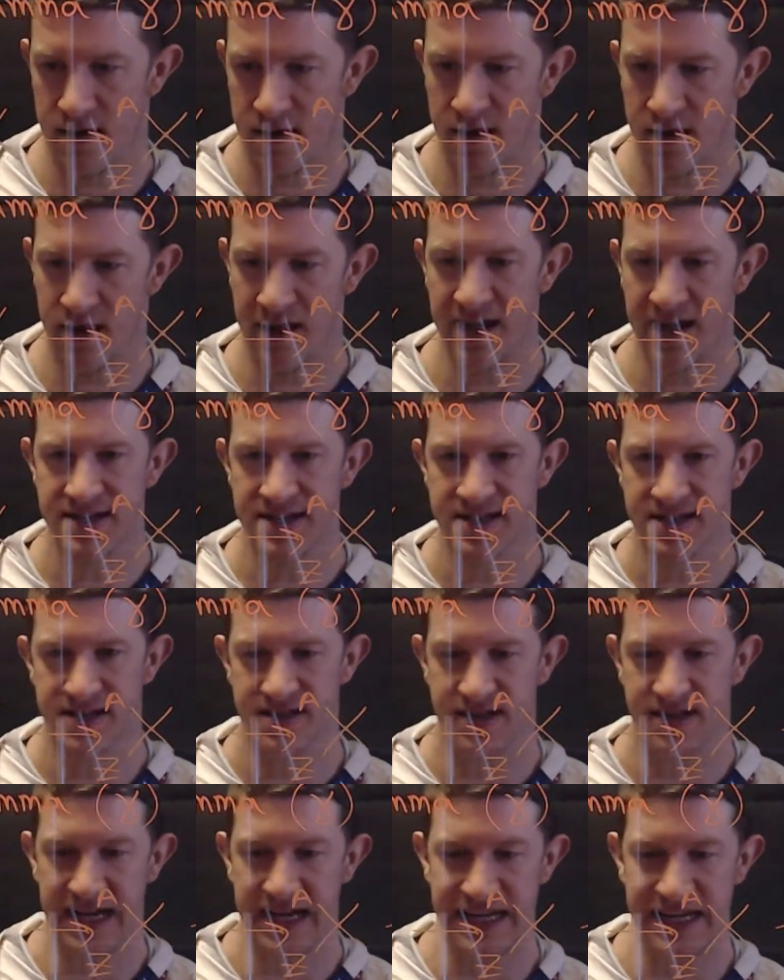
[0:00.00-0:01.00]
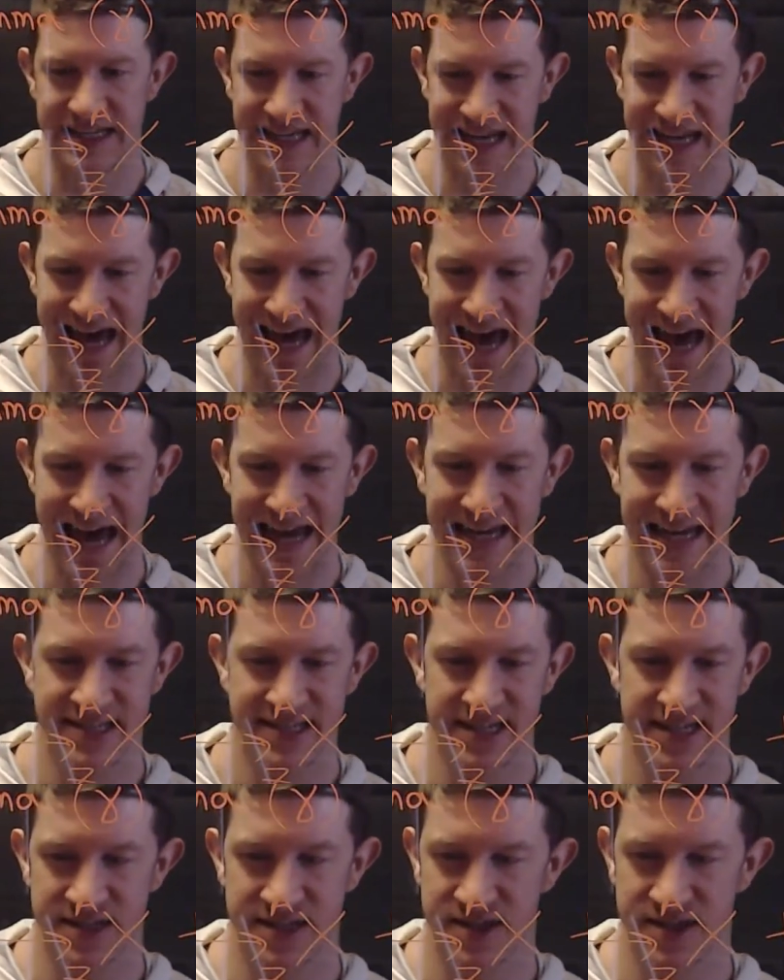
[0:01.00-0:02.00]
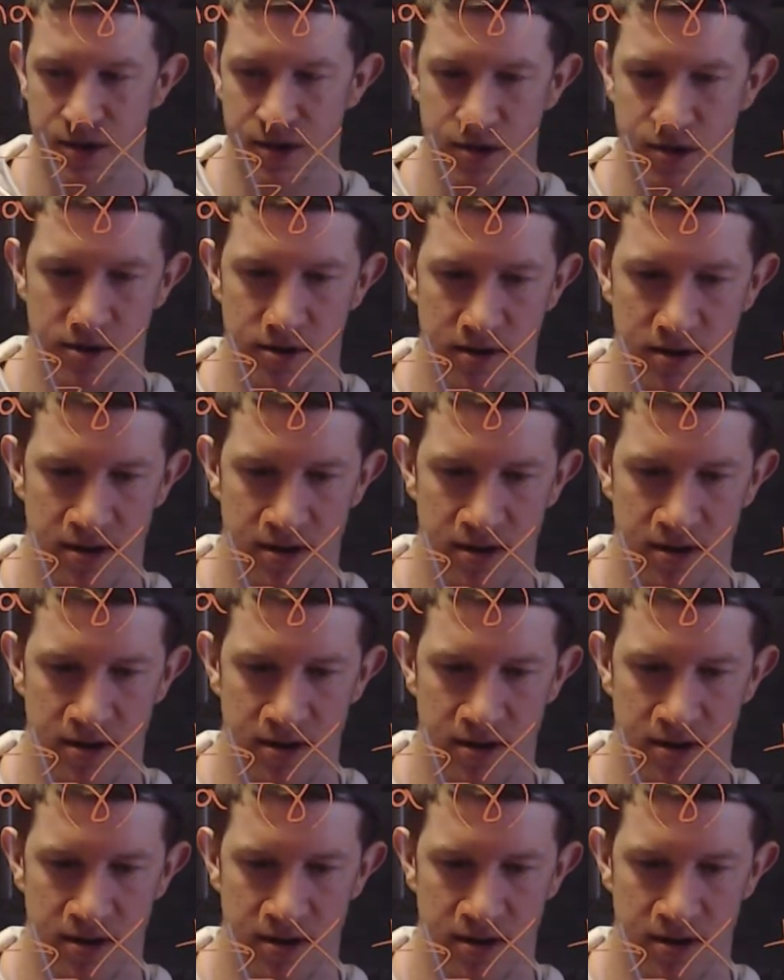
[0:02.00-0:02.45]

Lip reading: this, it decays into